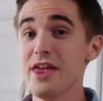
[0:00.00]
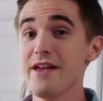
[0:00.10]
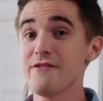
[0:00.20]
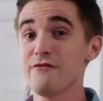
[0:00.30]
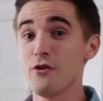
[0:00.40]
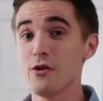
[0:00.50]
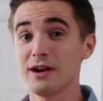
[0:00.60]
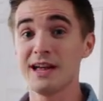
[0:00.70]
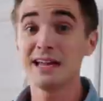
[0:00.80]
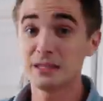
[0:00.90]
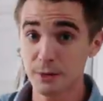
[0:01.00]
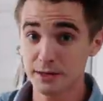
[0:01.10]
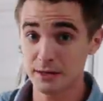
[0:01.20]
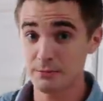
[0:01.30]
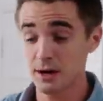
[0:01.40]
thing for a kid's
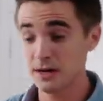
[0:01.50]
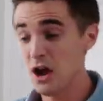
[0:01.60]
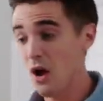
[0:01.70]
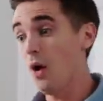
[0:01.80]
birthday party,